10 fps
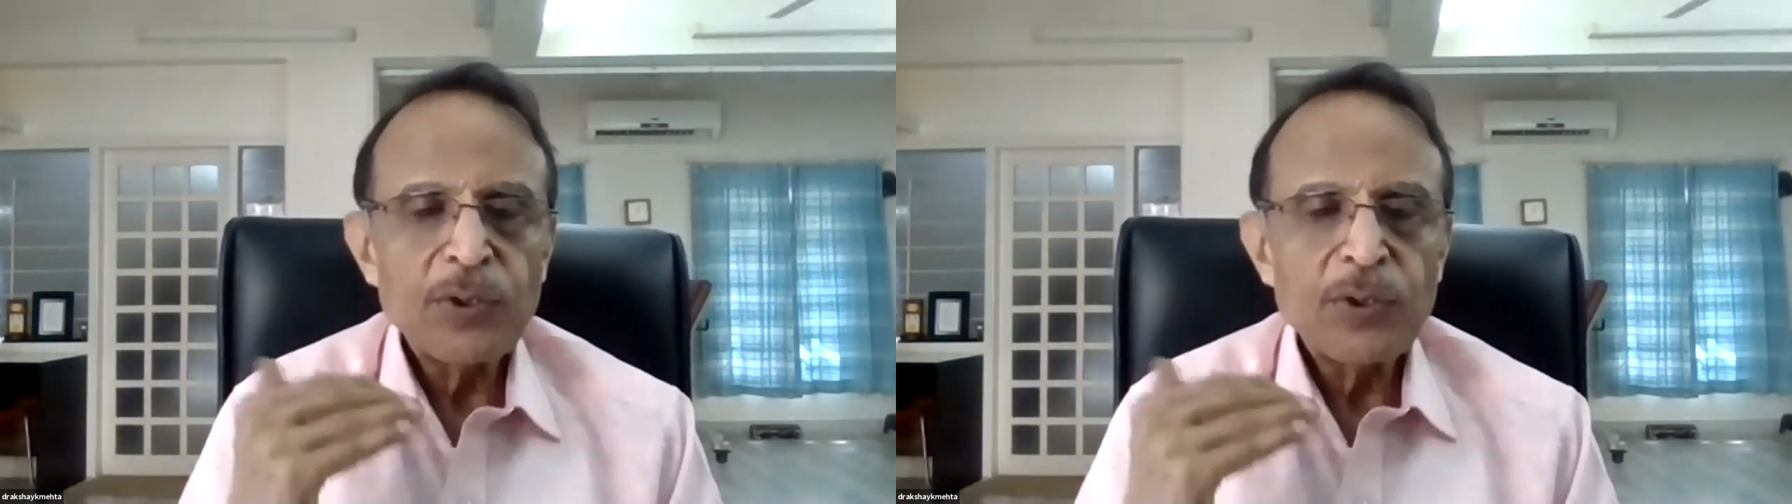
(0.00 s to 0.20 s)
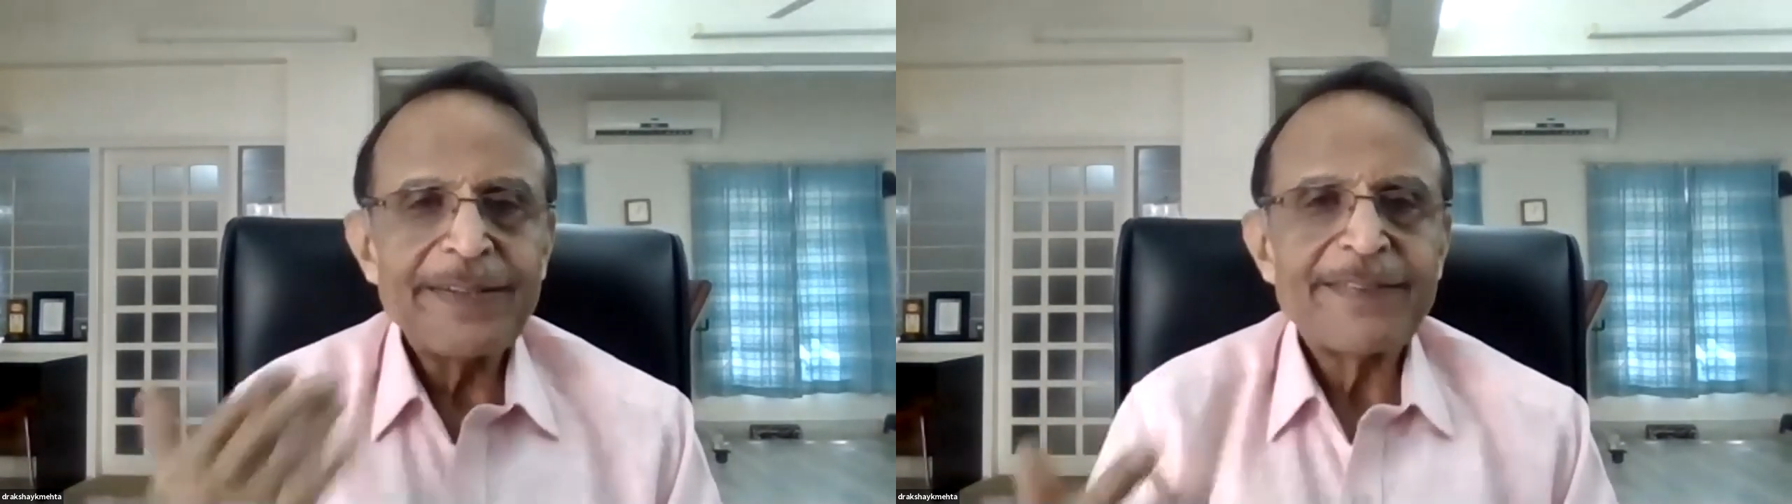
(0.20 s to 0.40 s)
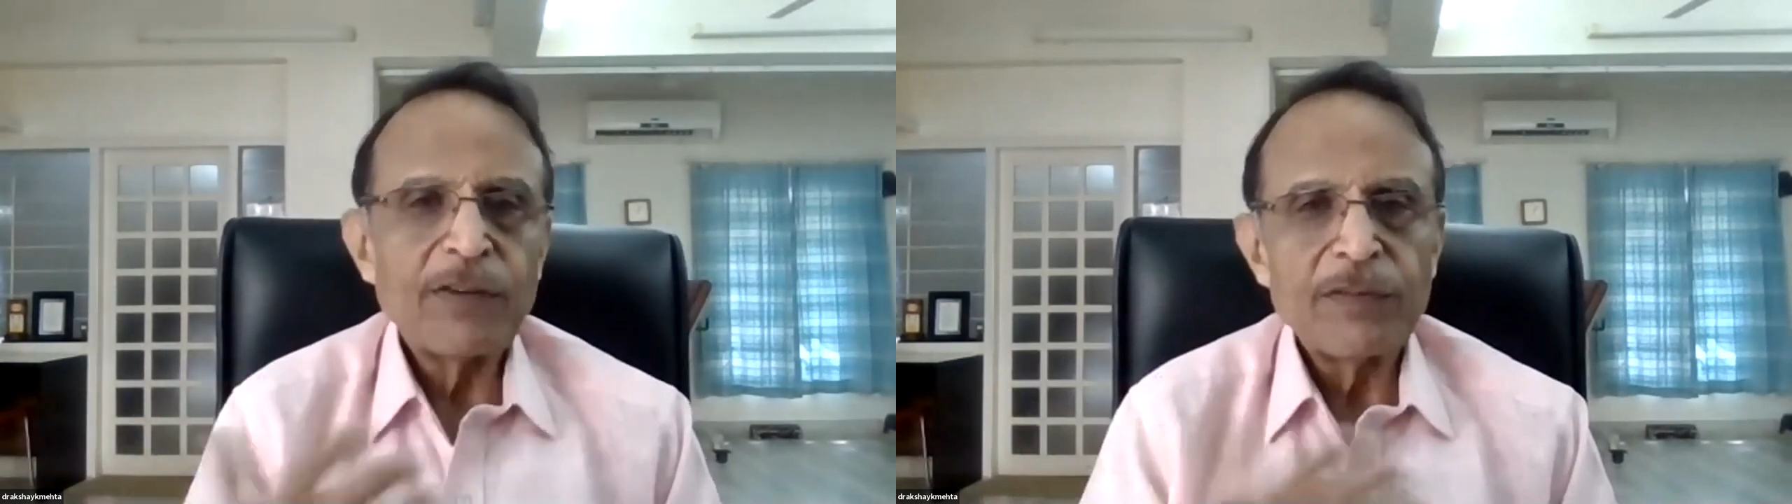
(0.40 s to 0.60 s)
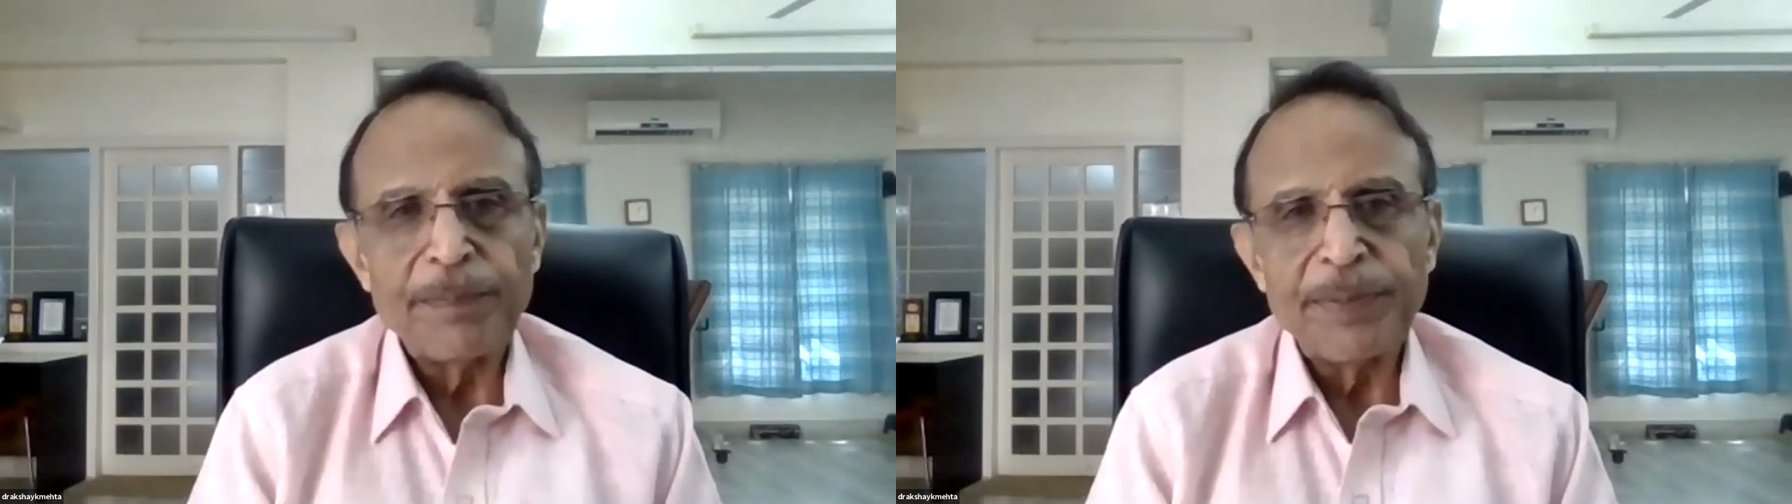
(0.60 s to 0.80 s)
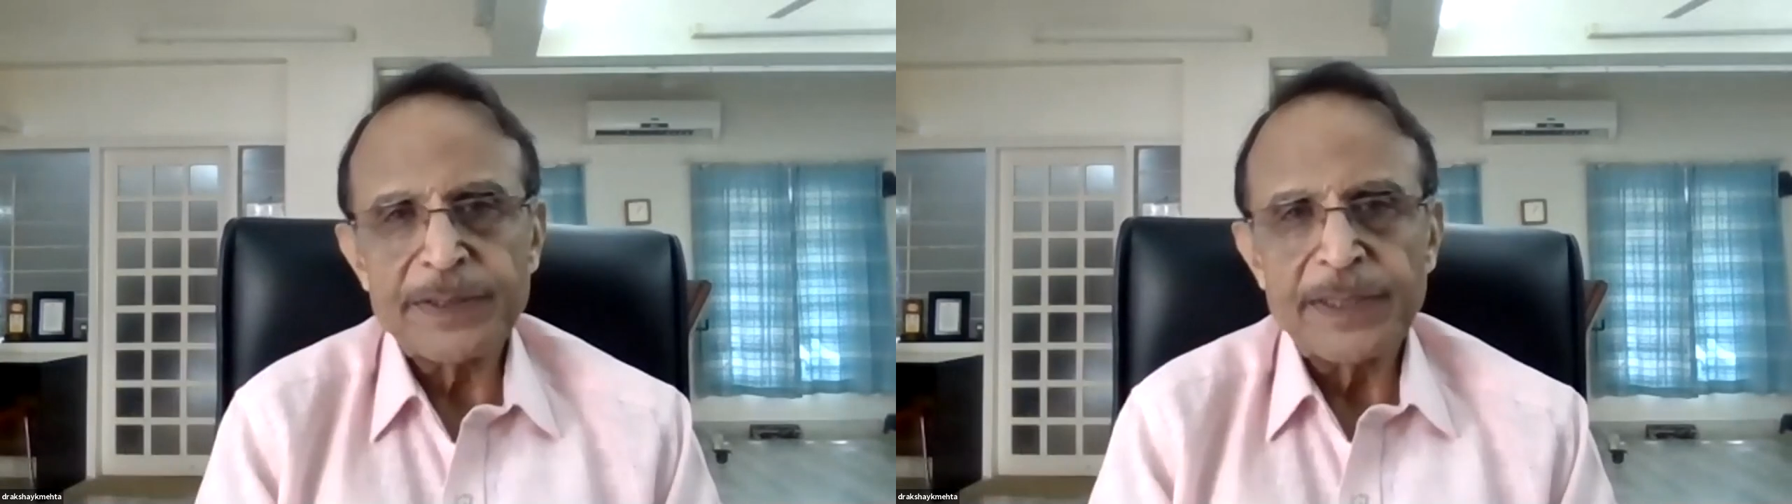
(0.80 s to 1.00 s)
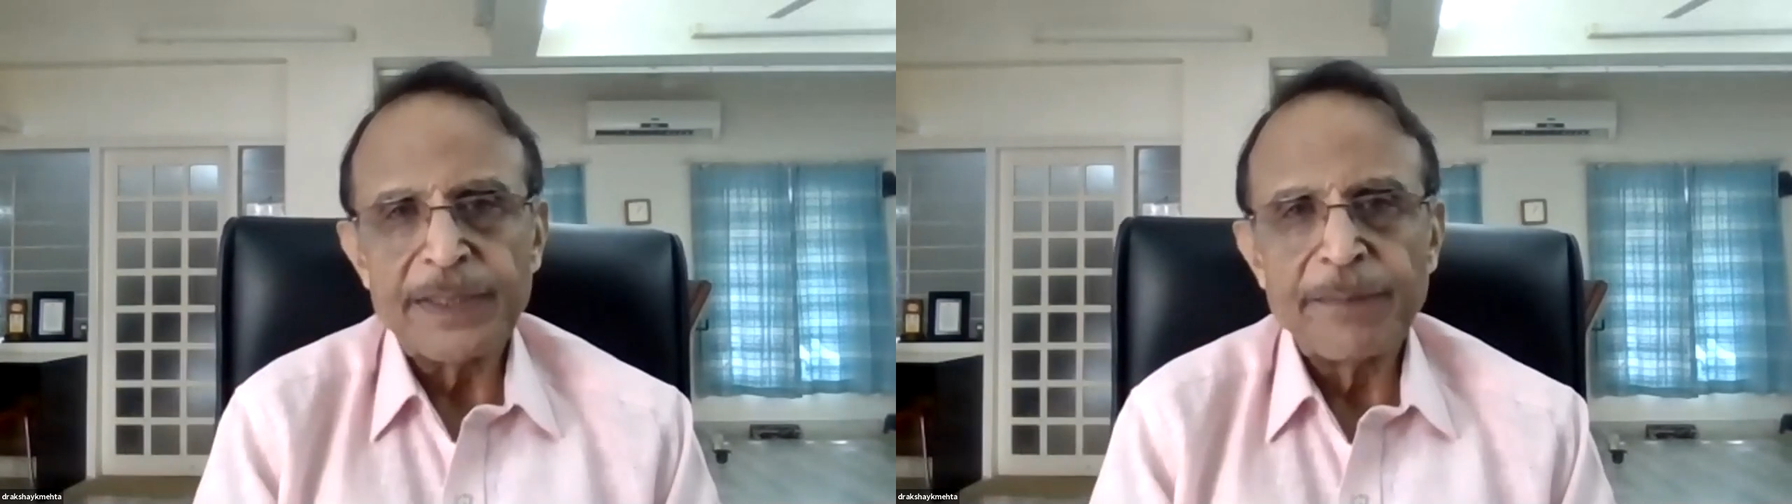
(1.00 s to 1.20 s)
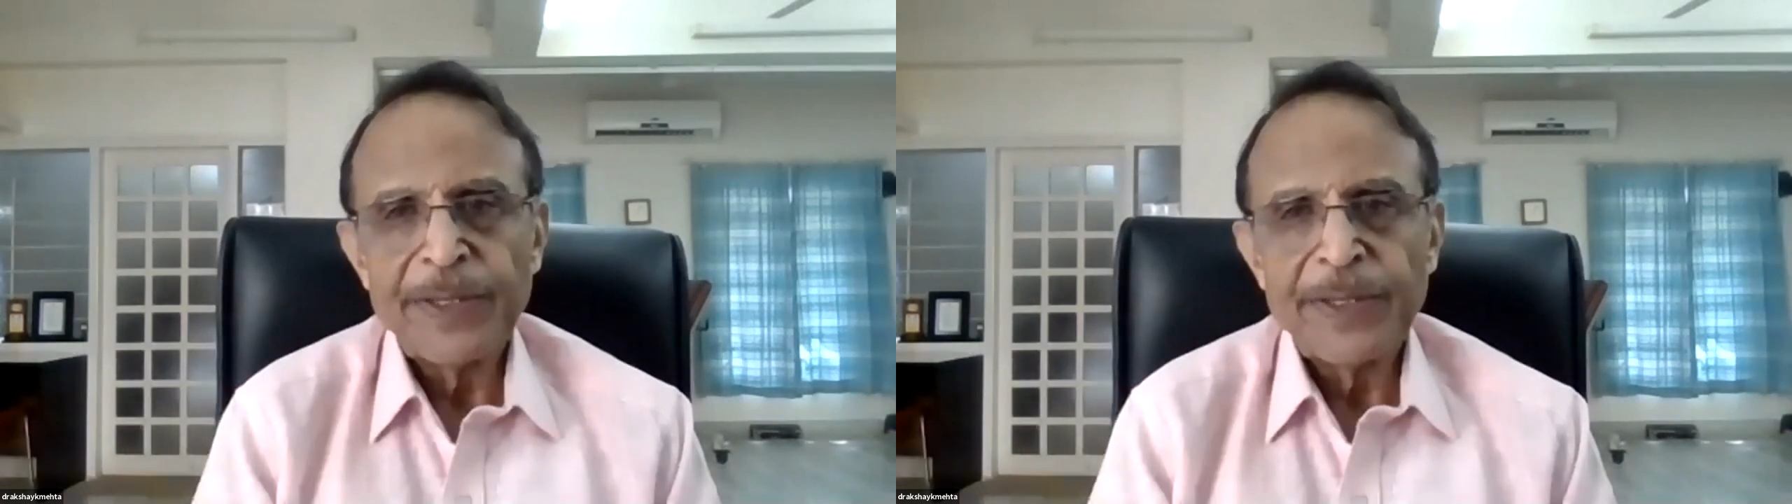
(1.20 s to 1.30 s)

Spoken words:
to the risk of the person.